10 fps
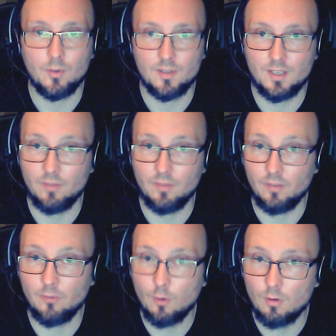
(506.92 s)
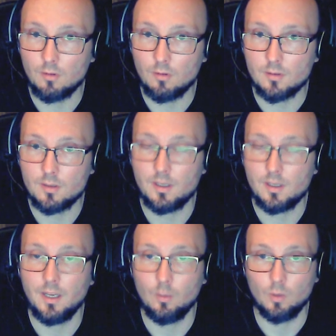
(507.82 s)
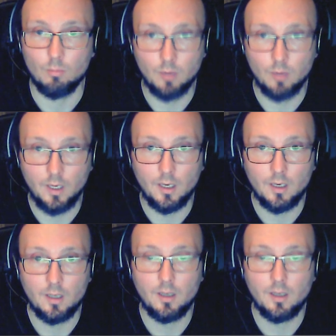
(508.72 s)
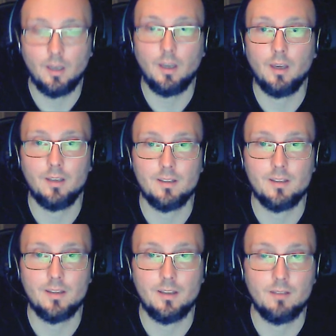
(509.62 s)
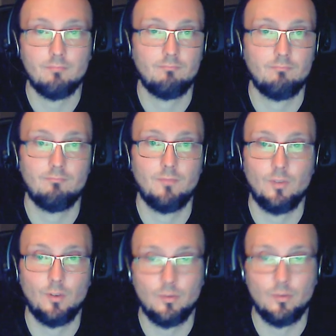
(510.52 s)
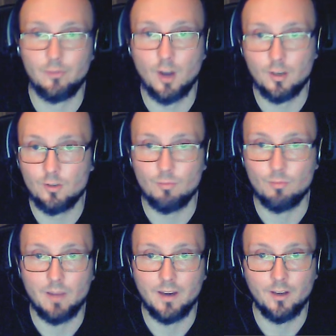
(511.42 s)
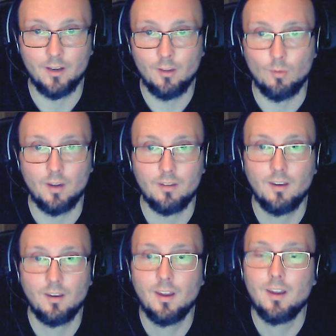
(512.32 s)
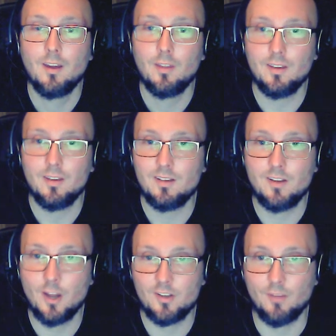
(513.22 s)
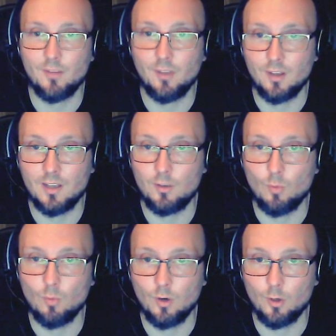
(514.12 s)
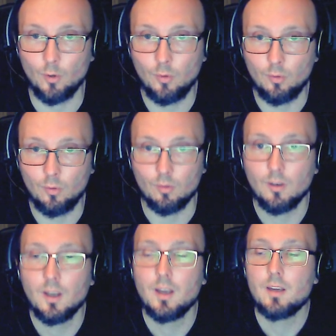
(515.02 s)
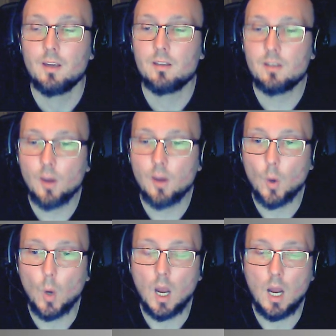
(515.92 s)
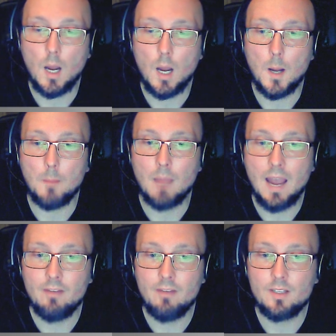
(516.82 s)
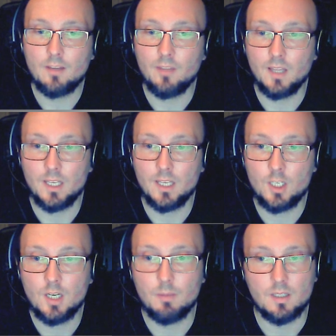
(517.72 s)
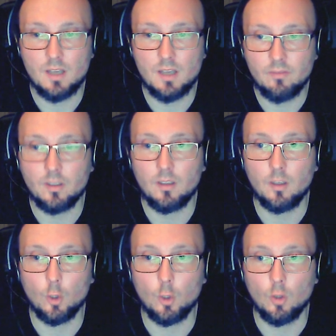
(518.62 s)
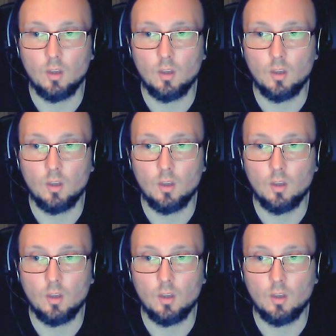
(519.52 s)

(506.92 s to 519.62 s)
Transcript: if it falls, it will break, and you've got to buy another one. This is not something that you want to go through. So having something that cheap is definitely a good thing.